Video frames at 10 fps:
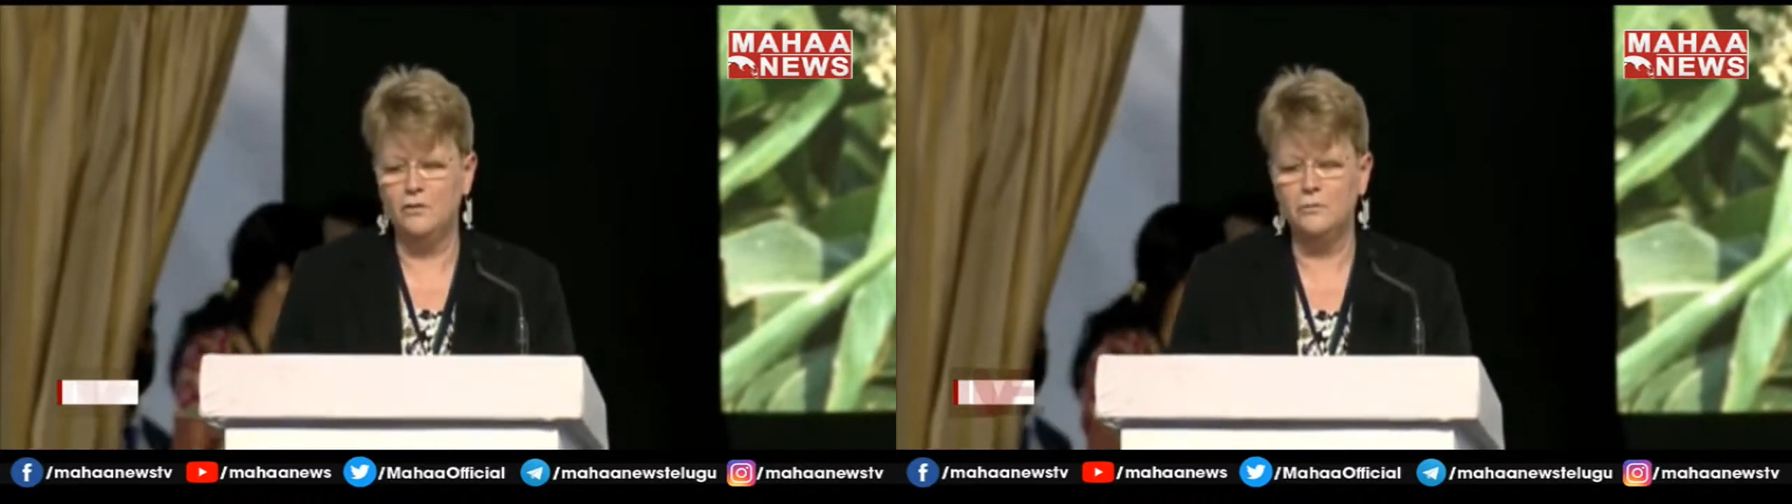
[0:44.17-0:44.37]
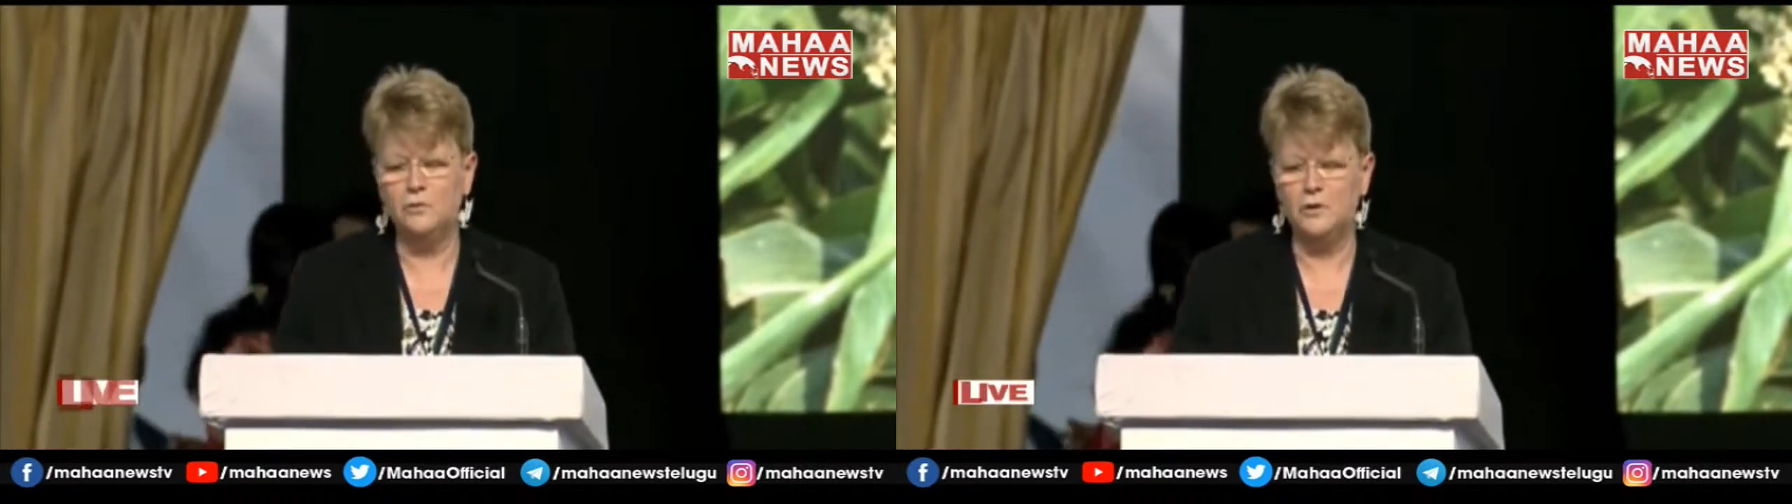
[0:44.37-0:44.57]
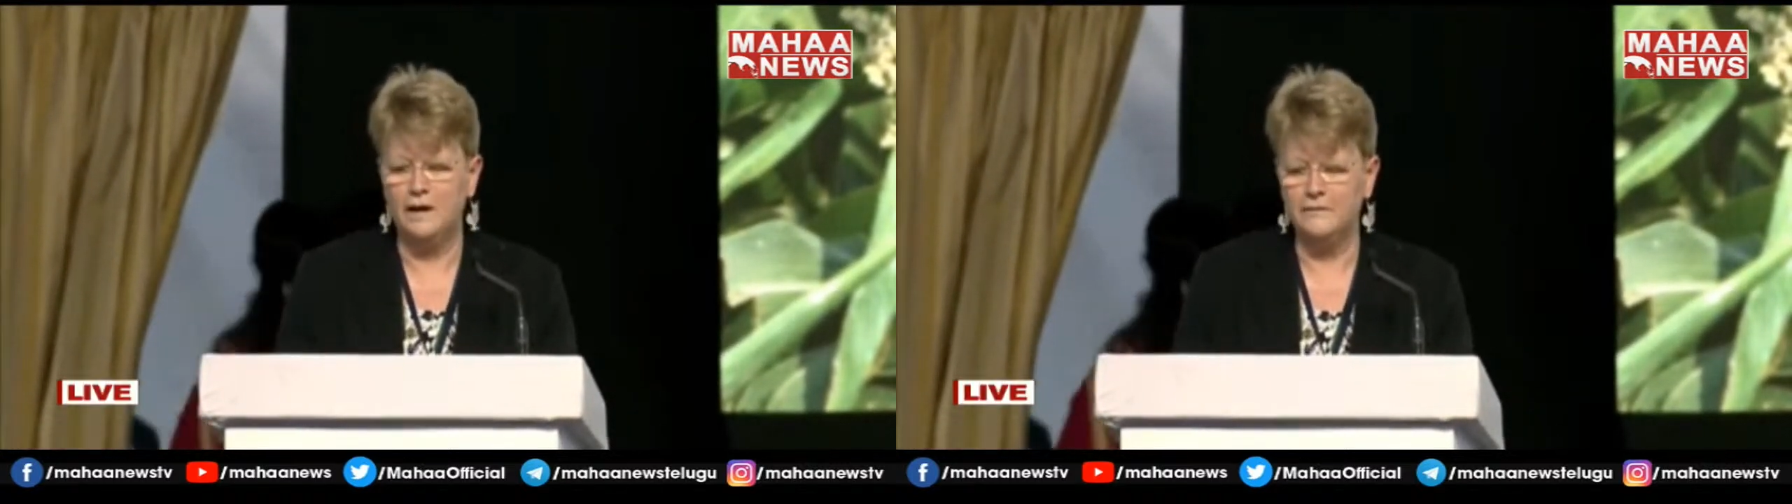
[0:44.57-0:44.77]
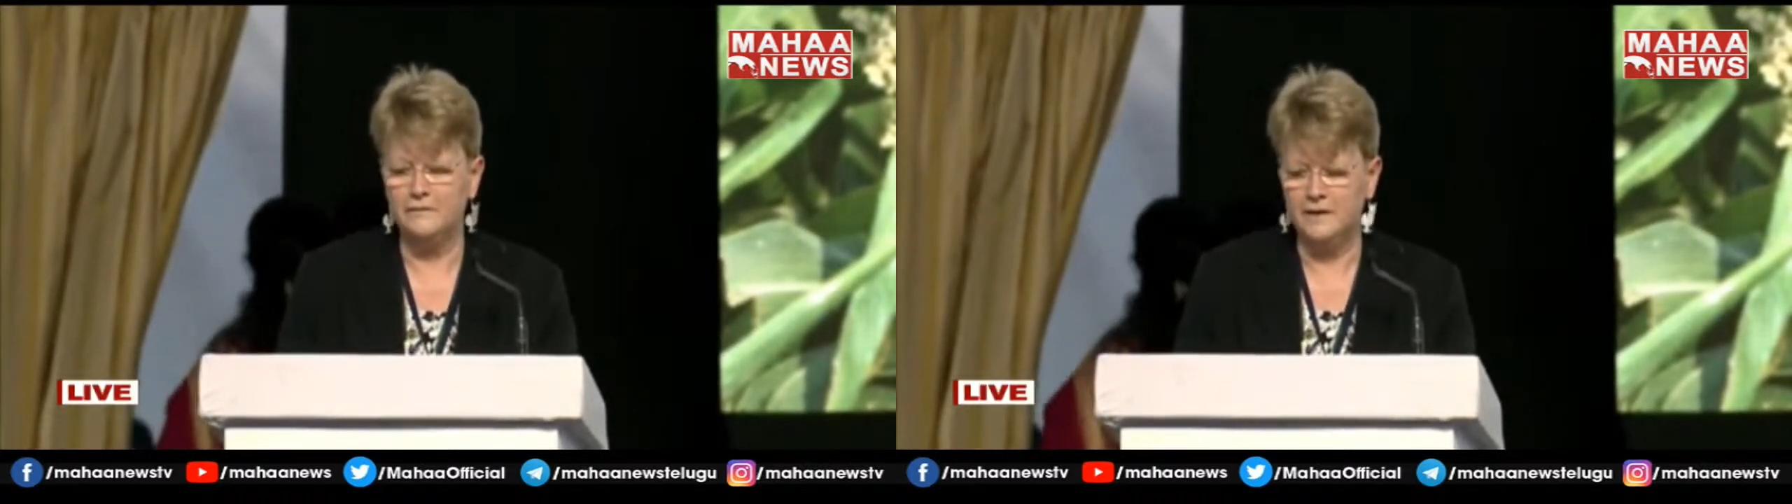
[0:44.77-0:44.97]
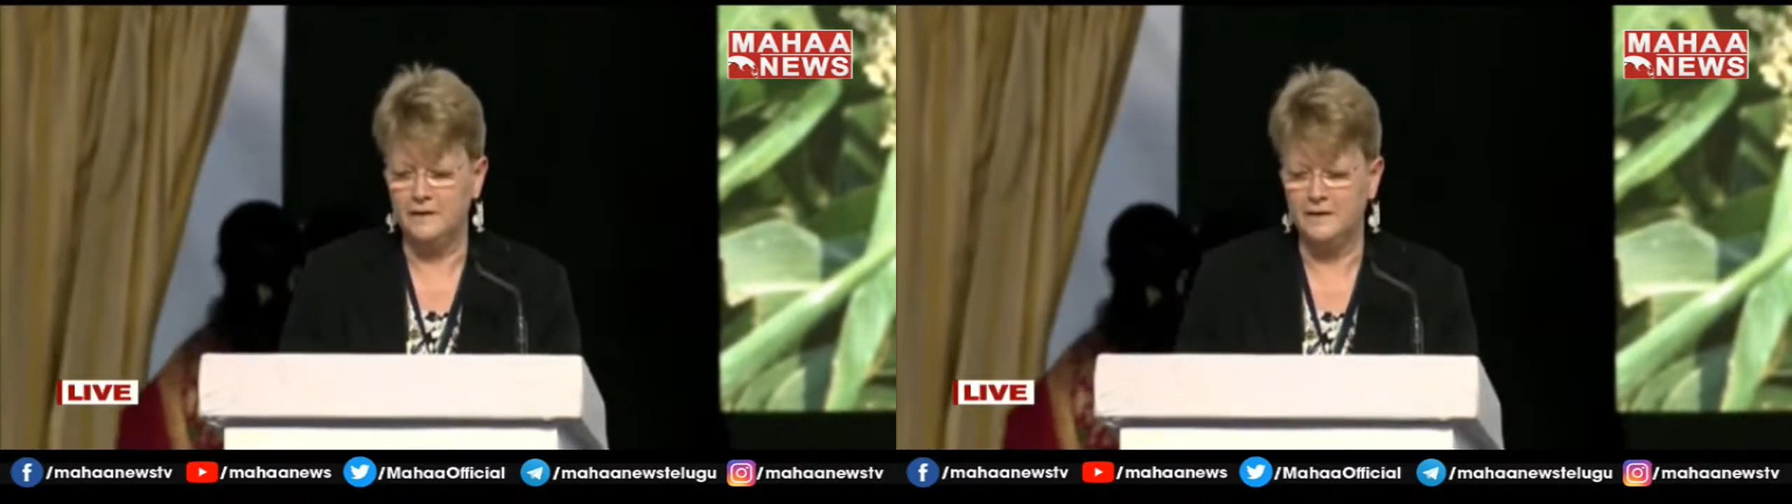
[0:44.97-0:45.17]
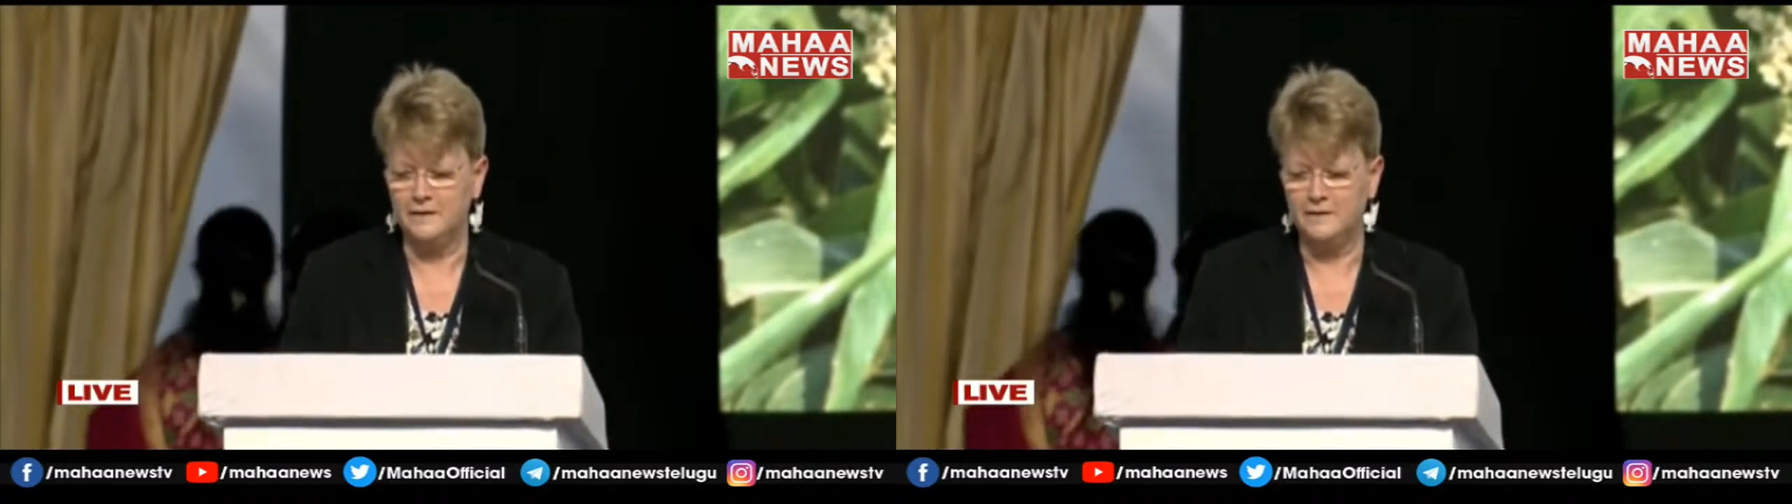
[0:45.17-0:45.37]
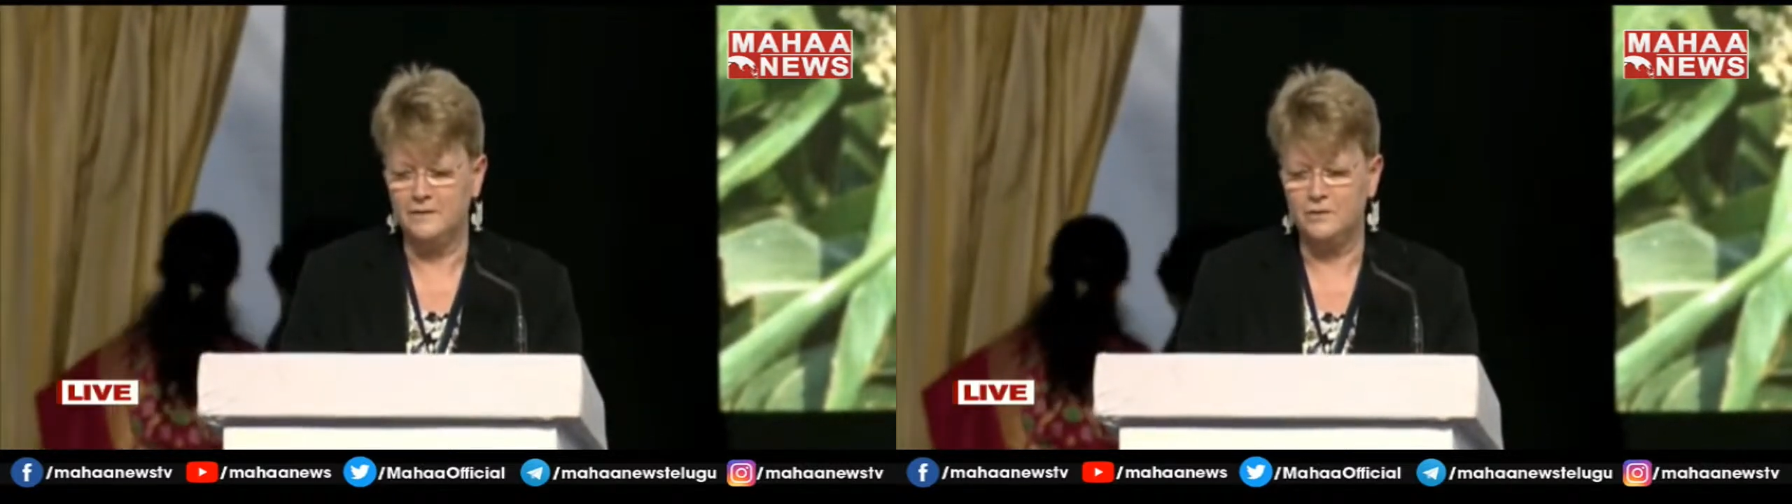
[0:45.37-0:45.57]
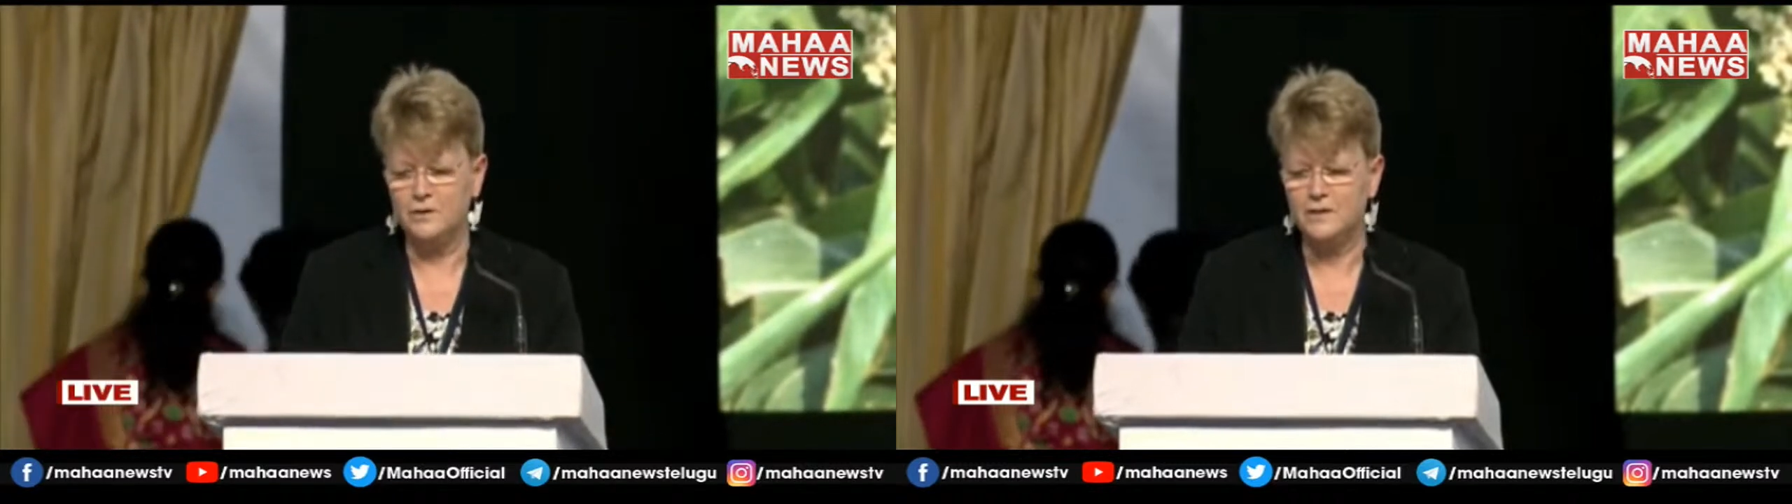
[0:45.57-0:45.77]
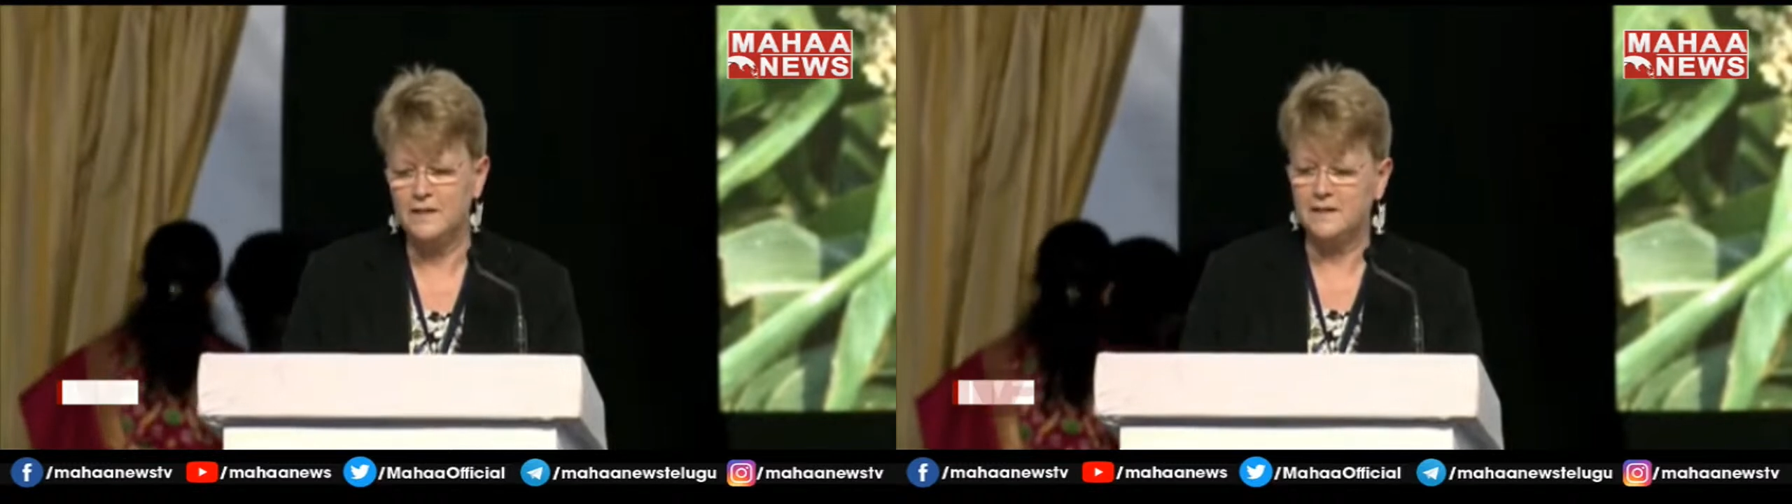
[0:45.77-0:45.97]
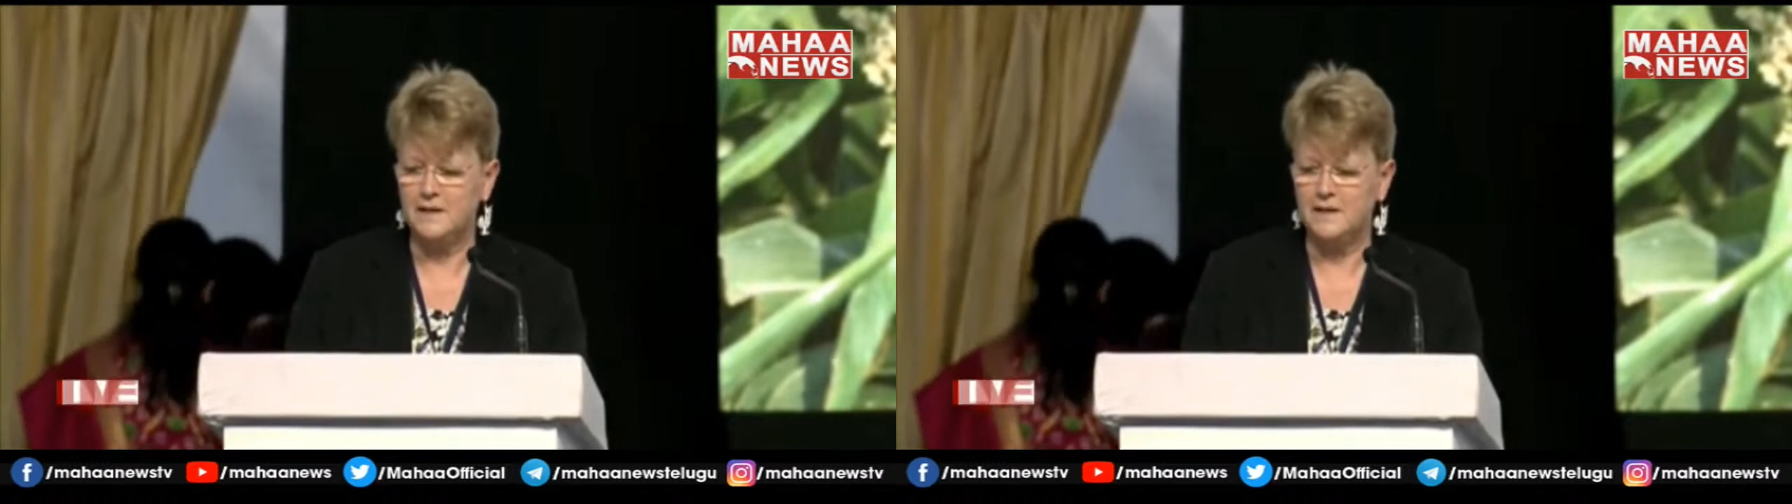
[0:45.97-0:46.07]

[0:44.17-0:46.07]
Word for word: Honourable Governor Dr.